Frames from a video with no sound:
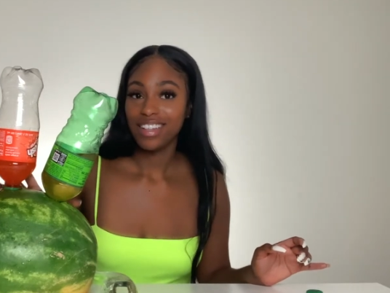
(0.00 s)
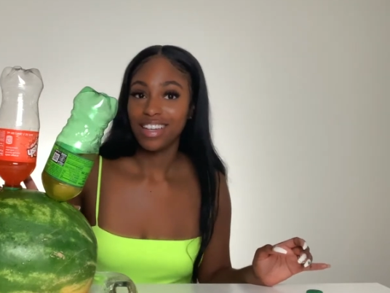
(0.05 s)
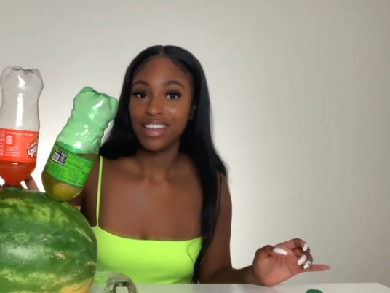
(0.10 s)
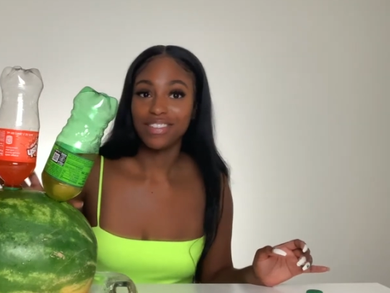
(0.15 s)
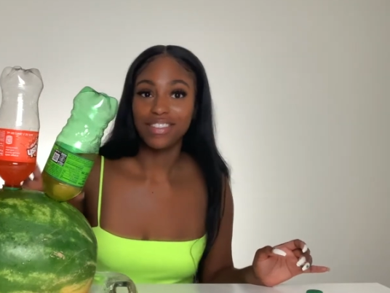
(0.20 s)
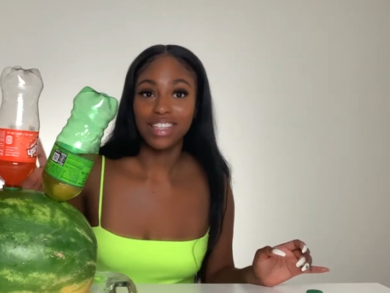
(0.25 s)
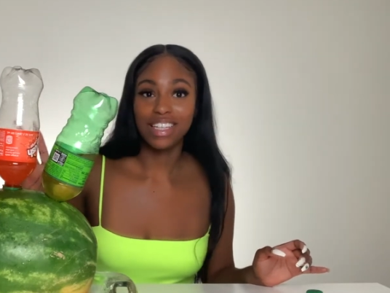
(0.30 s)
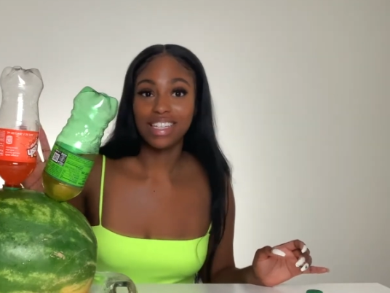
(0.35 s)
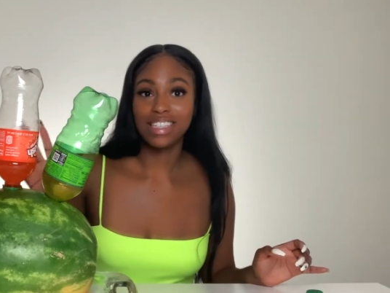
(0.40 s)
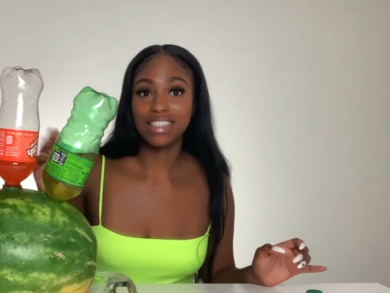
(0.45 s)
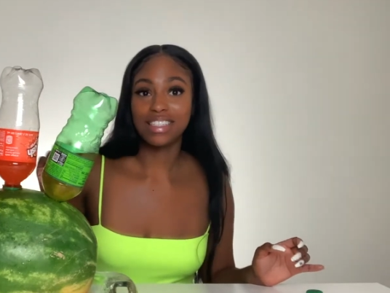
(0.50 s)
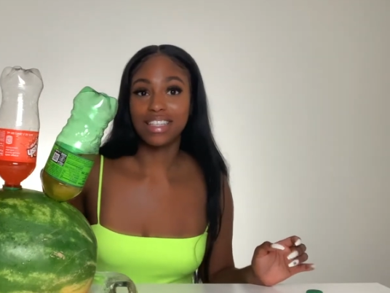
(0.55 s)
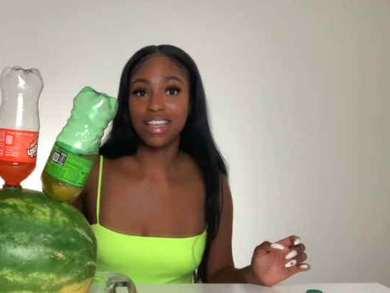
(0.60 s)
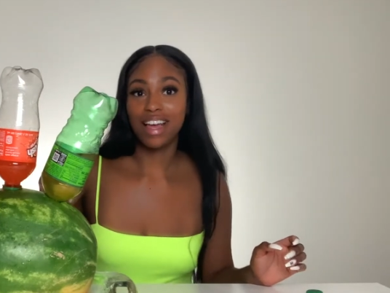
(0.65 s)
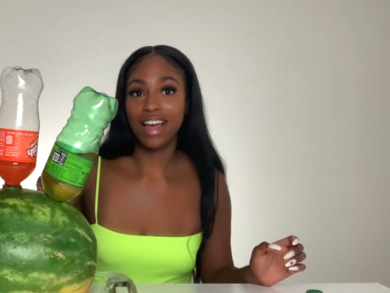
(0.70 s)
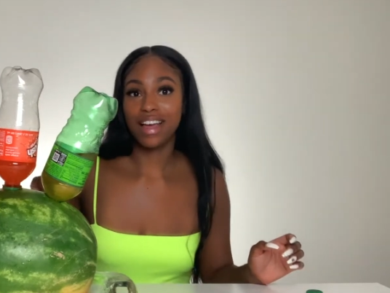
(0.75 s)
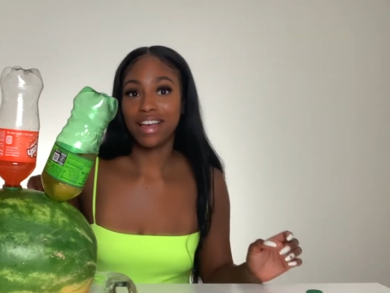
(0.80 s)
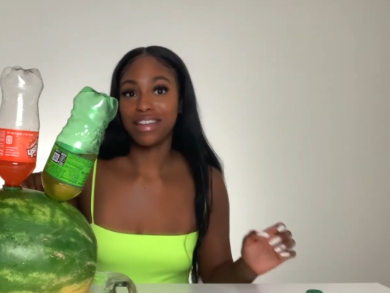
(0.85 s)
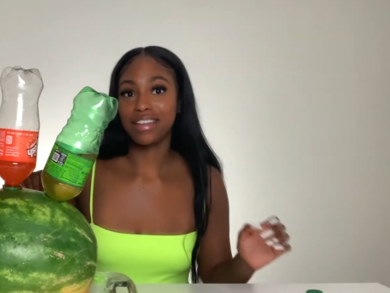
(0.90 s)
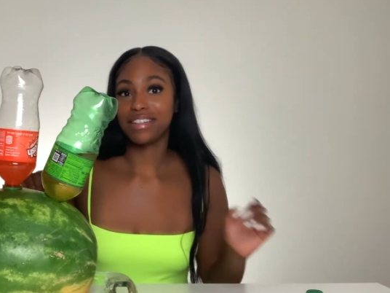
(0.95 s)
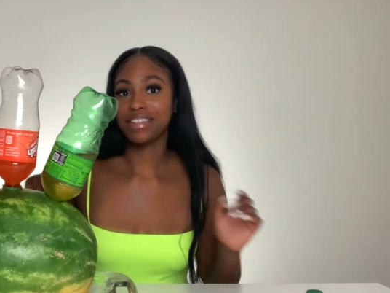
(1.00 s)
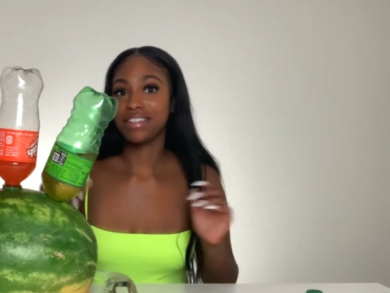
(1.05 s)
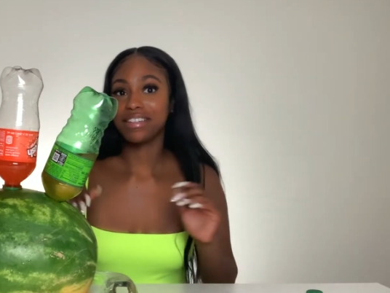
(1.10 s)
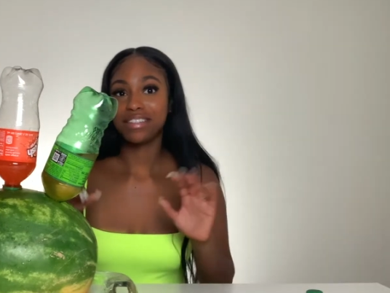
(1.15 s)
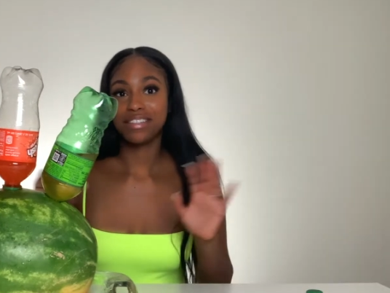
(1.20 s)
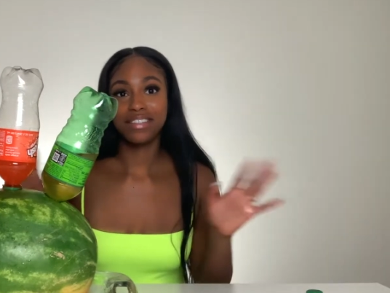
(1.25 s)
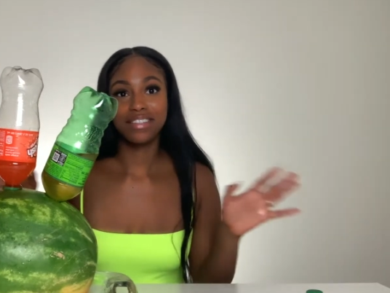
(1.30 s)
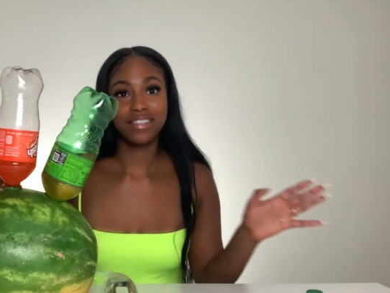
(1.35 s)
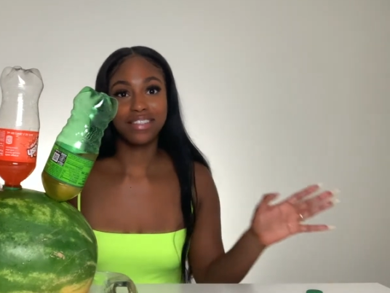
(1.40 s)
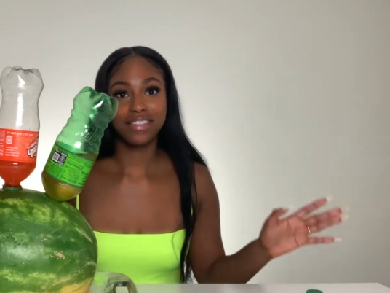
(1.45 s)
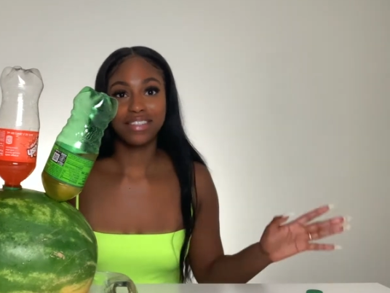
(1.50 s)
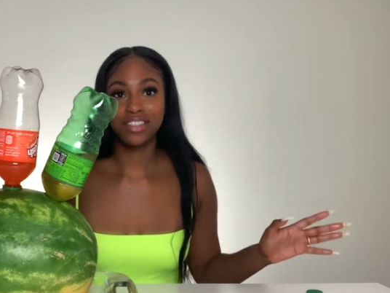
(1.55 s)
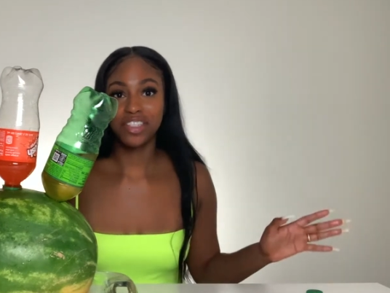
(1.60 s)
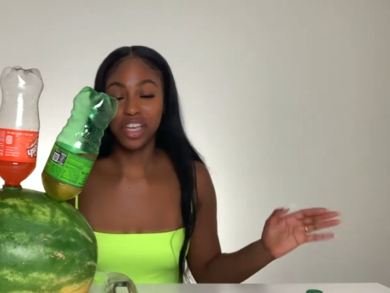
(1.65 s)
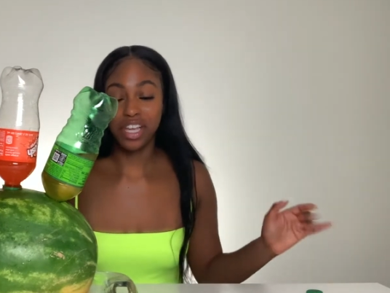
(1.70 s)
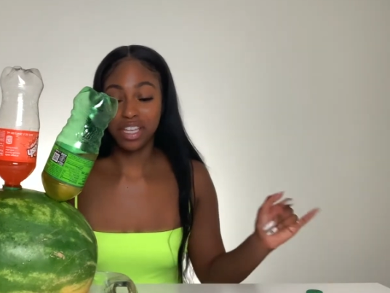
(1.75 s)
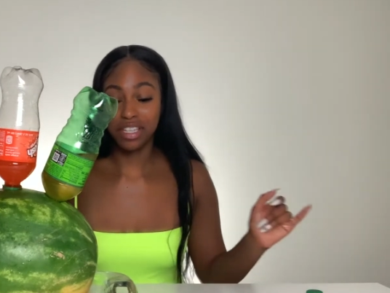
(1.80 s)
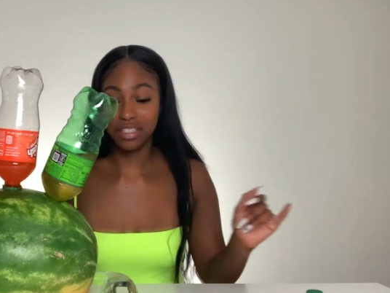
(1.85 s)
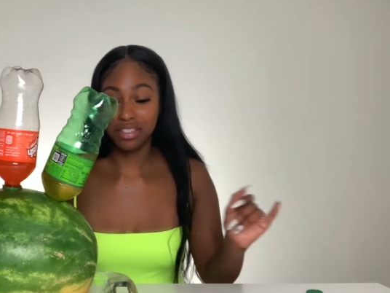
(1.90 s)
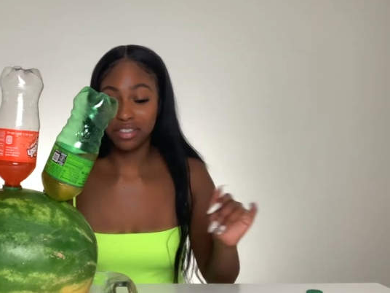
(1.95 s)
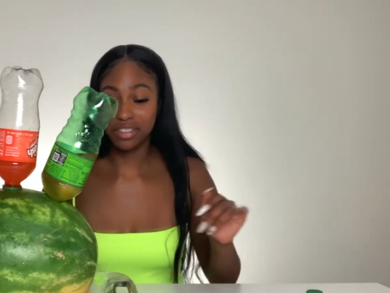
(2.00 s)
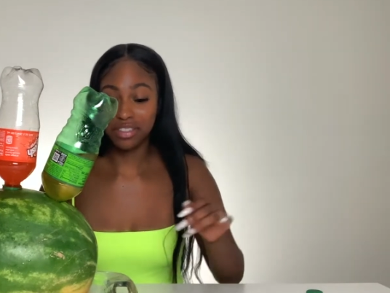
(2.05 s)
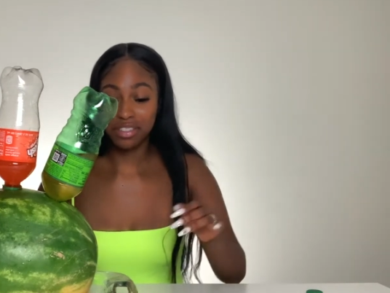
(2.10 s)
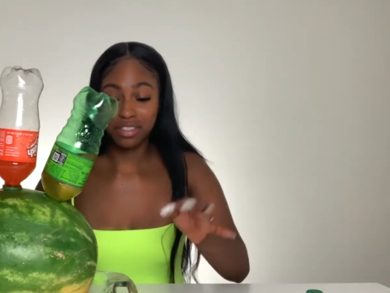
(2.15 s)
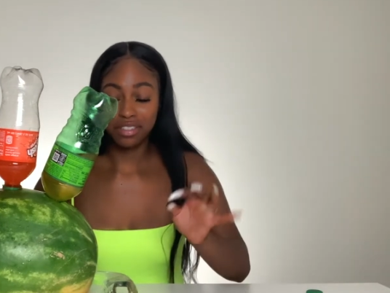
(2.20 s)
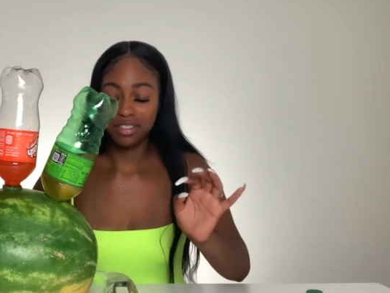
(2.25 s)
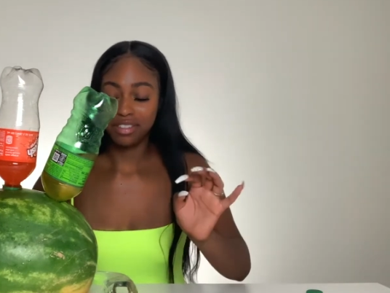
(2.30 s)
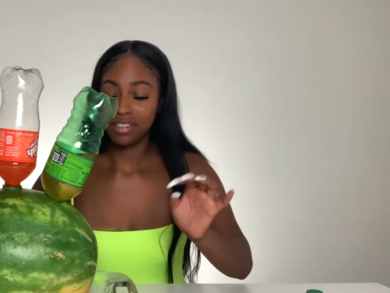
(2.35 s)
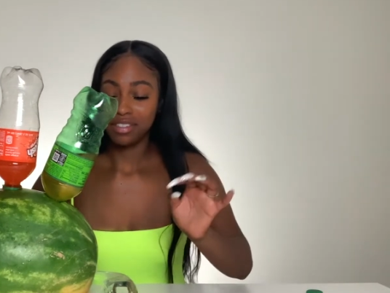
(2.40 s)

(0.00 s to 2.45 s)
if the inside changed.